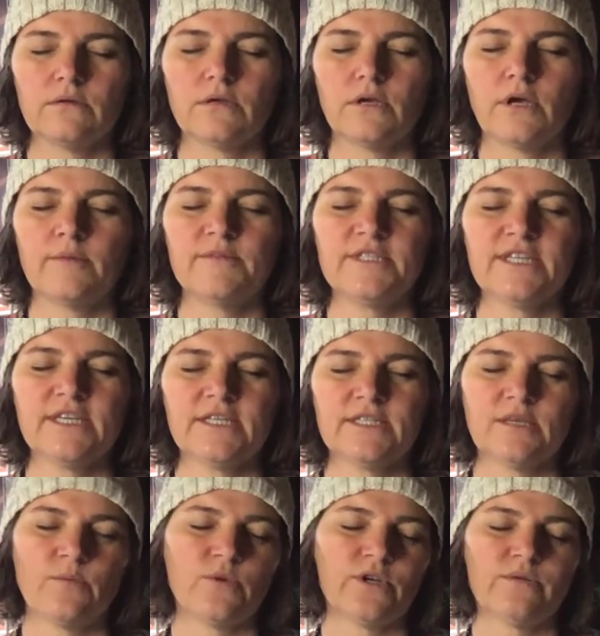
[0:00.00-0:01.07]
I'm seeing
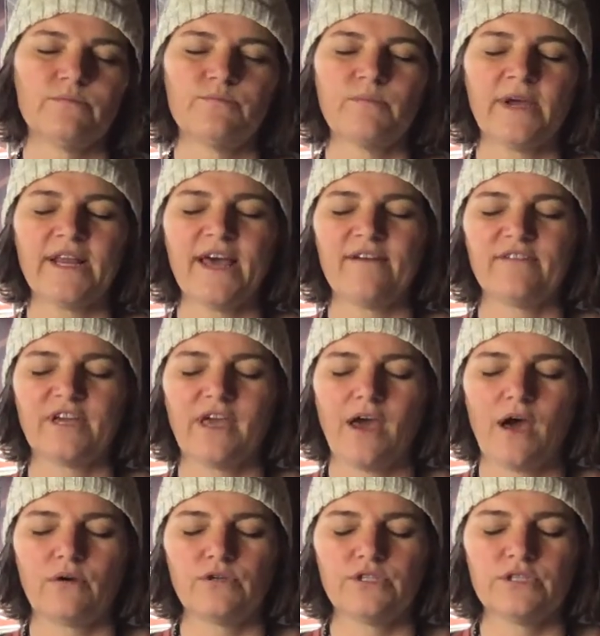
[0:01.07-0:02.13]
someone might have a
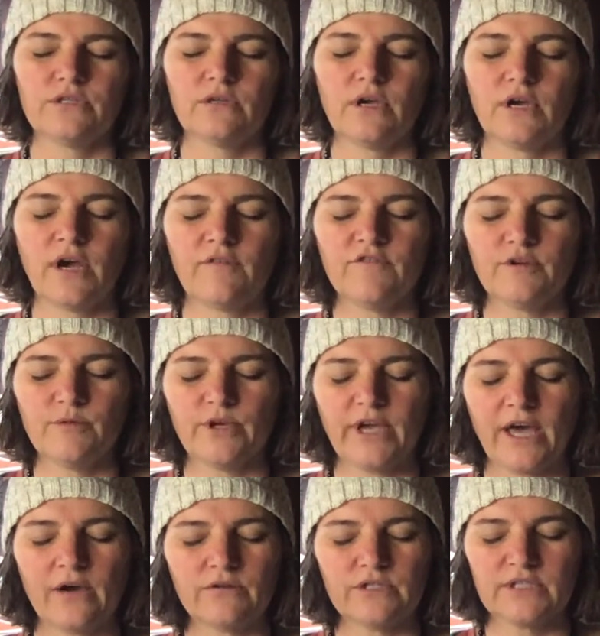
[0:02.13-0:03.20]
couch, a comfortable
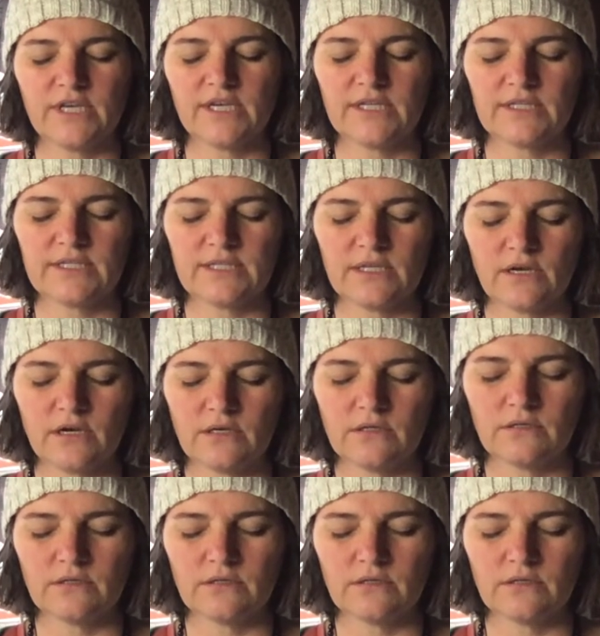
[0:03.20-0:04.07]
couch they can sit on.